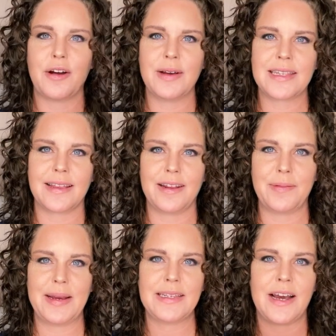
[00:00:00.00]
it's a little
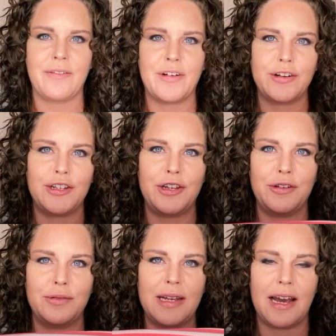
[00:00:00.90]
bit tougher
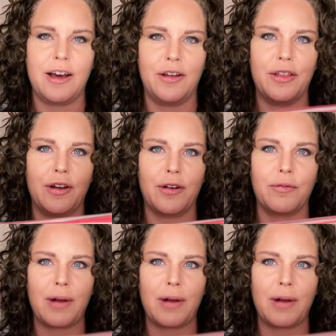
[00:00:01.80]
to tell the